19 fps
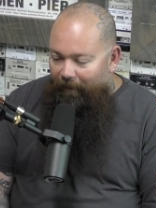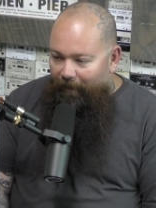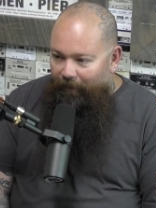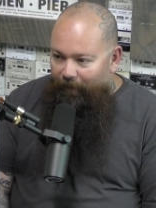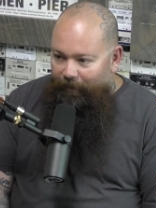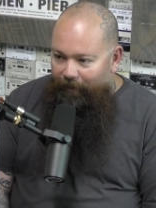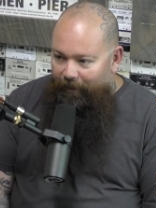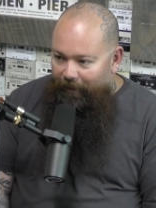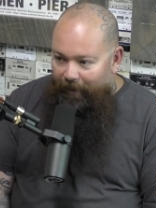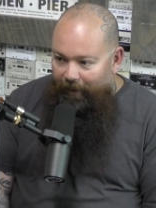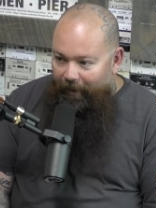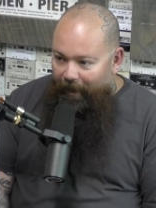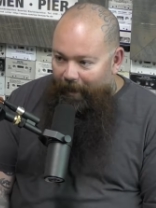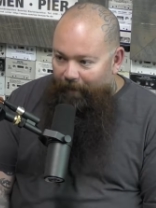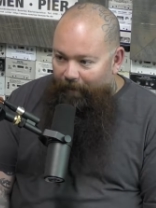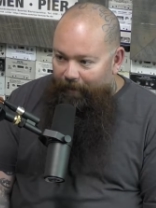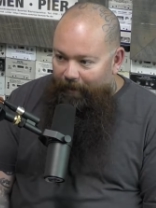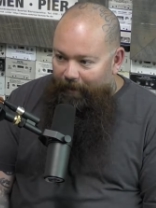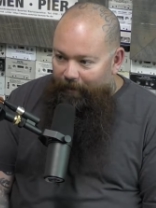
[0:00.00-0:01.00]
never just hung
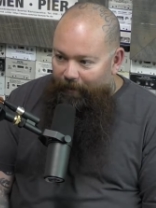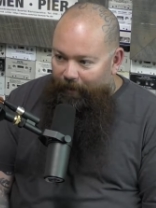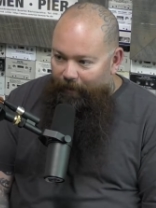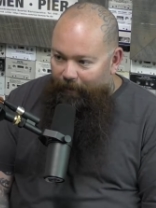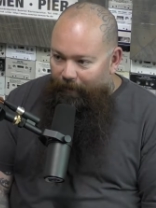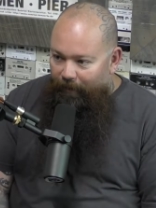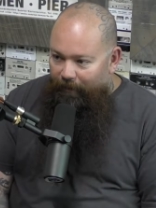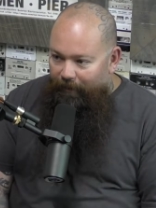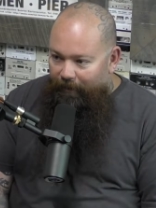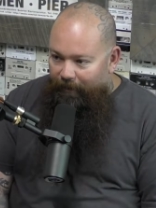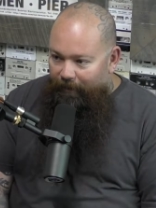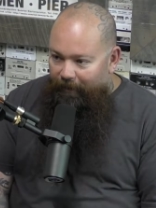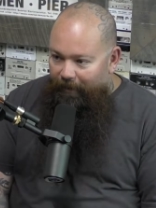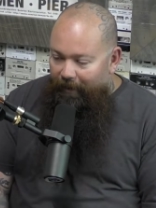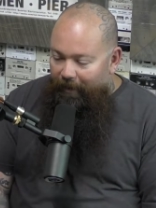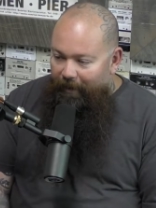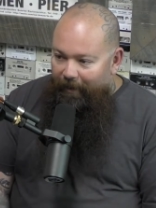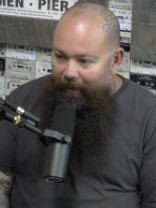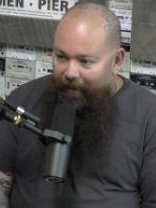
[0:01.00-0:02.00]
out with him. We was
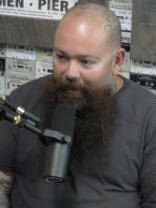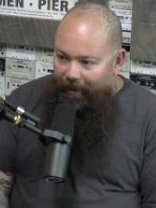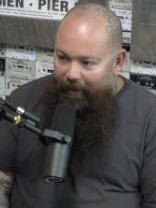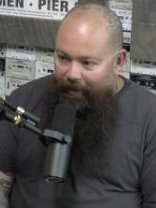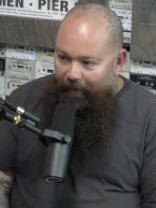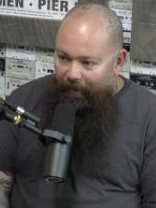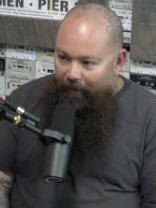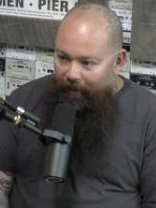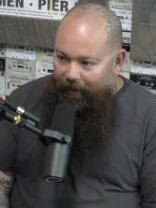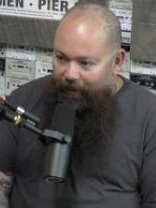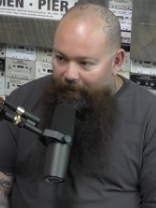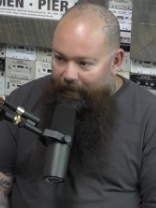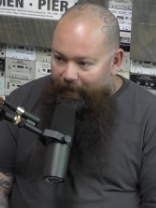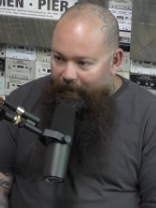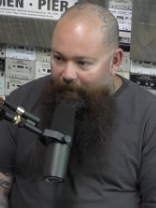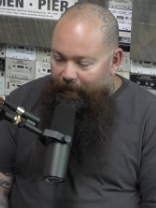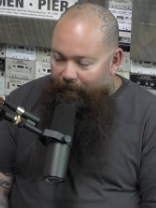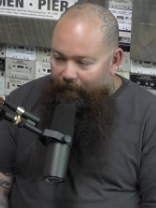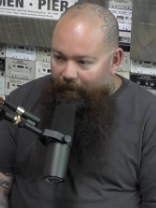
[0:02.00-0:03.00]
in a business
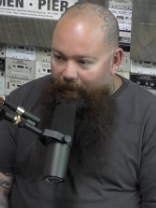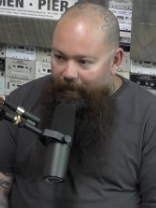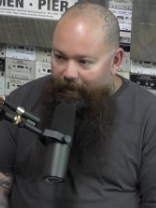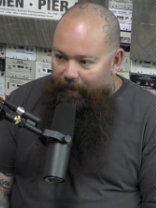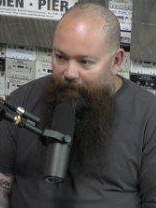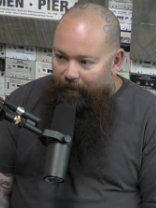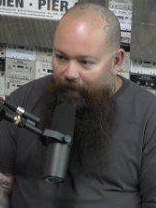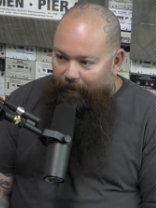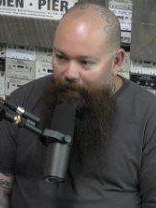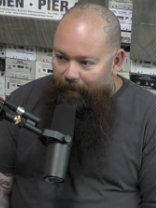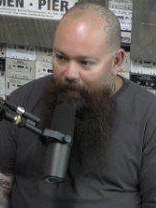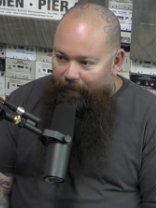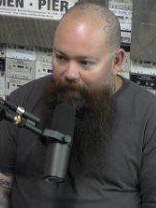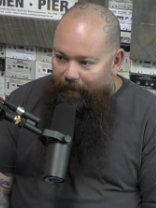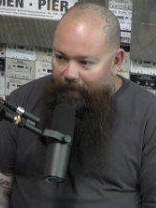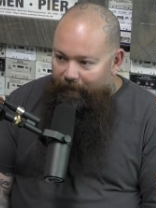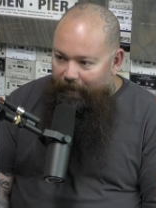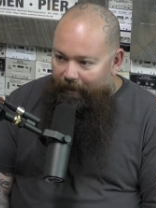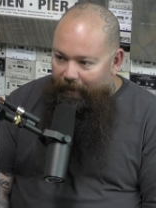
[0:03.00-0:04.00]
situation where we
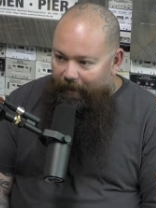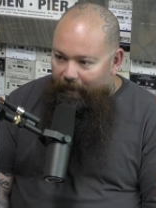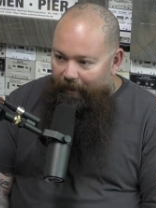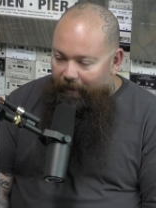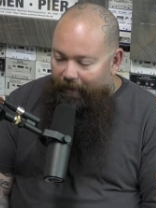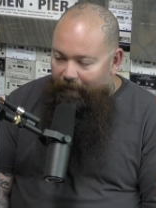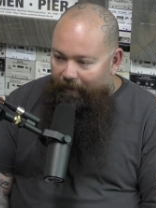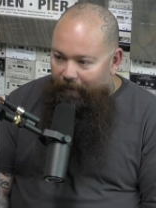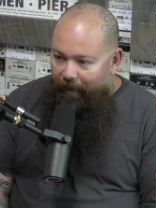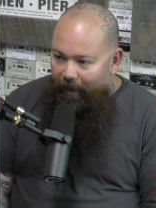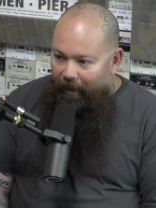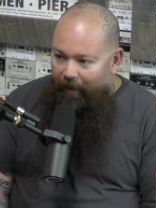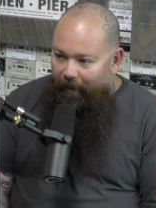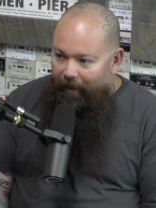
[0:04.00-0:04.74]
was at